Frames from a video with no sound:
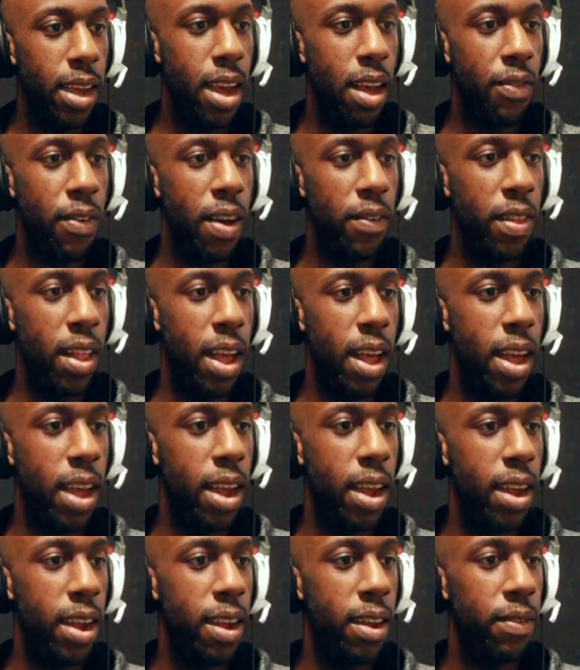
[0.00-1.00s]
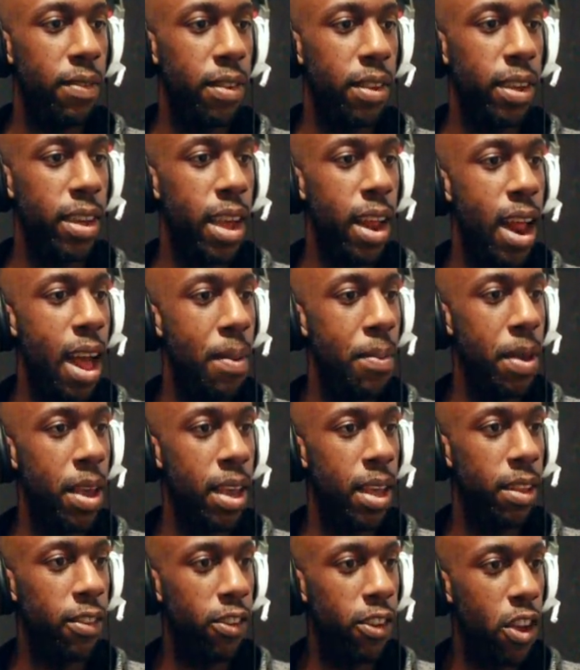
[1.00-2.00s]
Got five lives. Get at me.
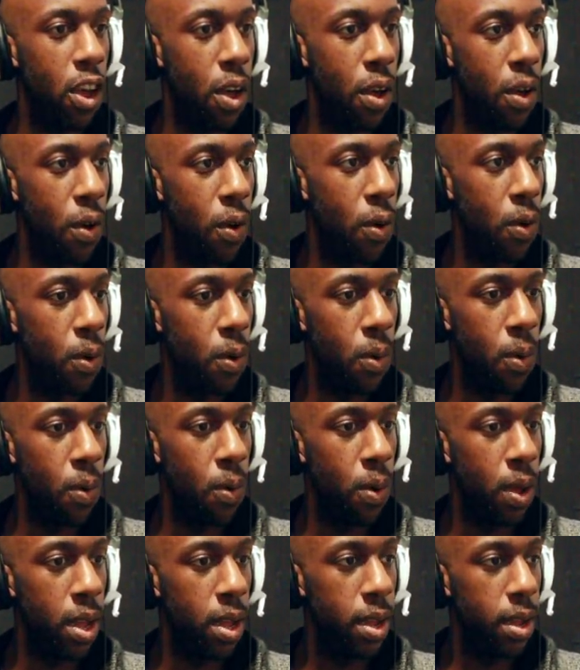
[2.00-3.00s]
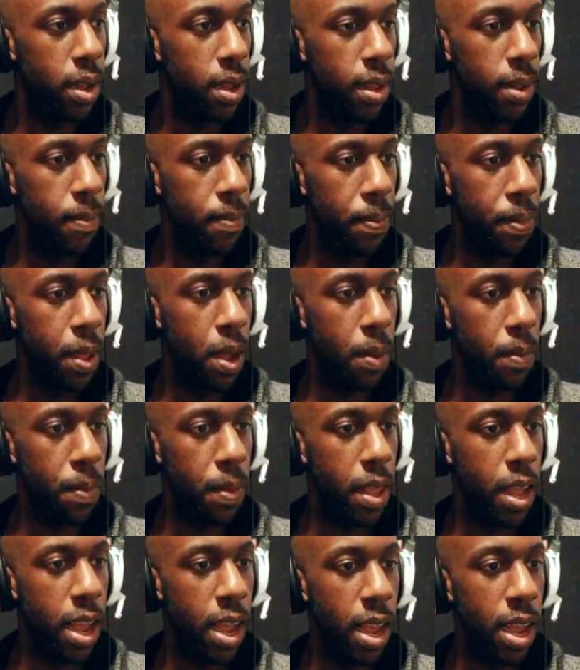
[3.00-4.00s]
Let's go.
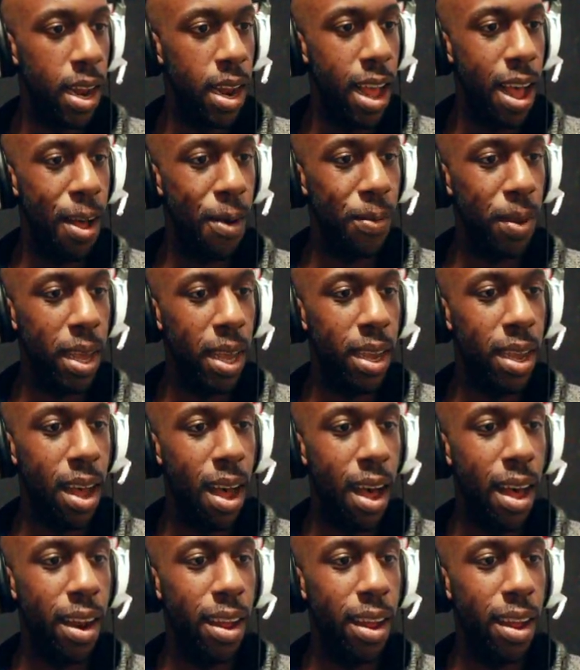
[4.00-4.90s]
Oh, and now we got...